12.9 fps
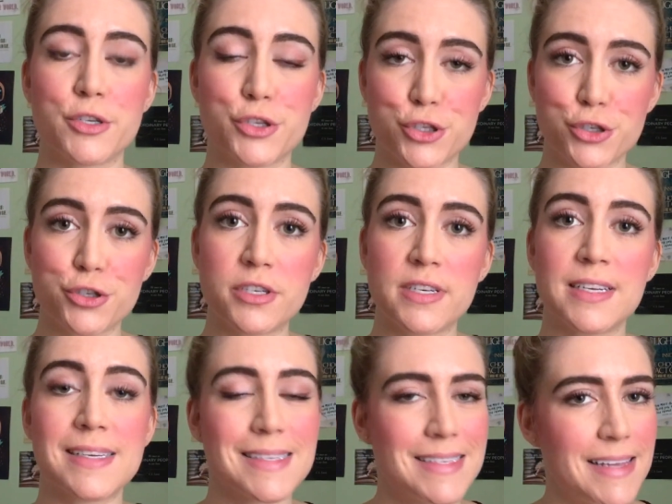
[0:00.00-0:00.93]
certain
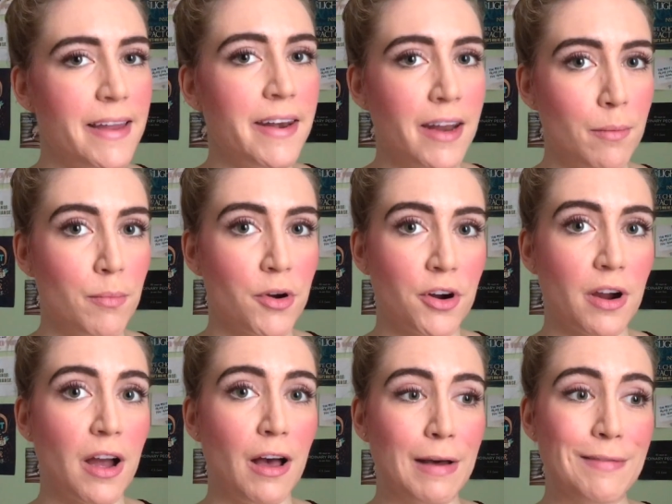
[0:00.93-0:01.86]
set number
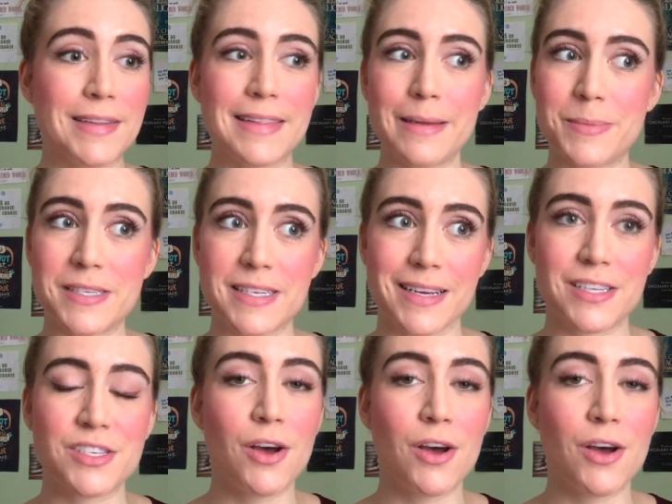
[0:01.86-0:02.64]
of lipsticks